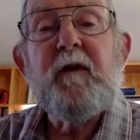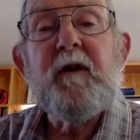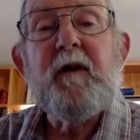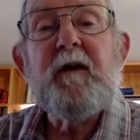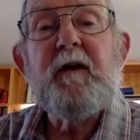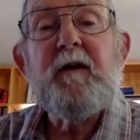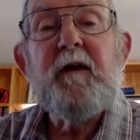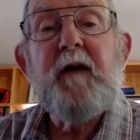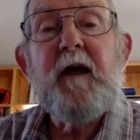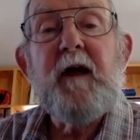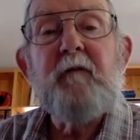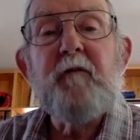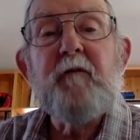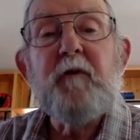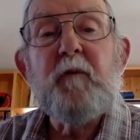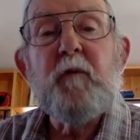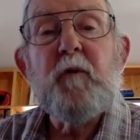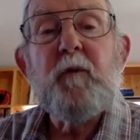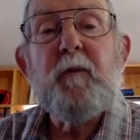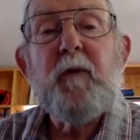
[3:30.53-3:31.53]
any
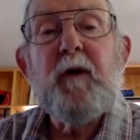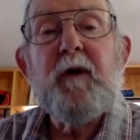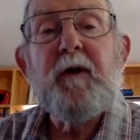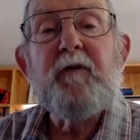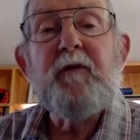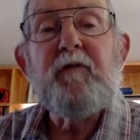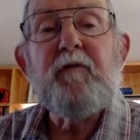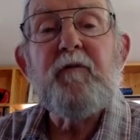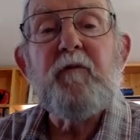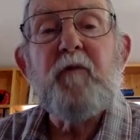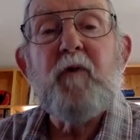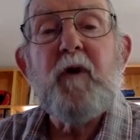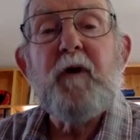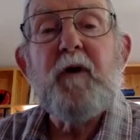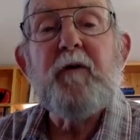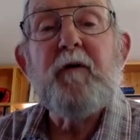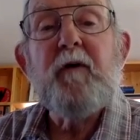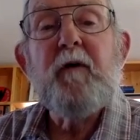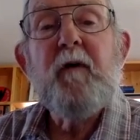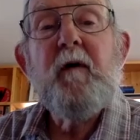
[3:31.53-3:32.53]
navigable bodies of
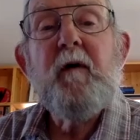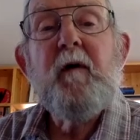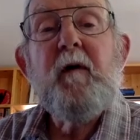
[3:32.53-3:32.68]
water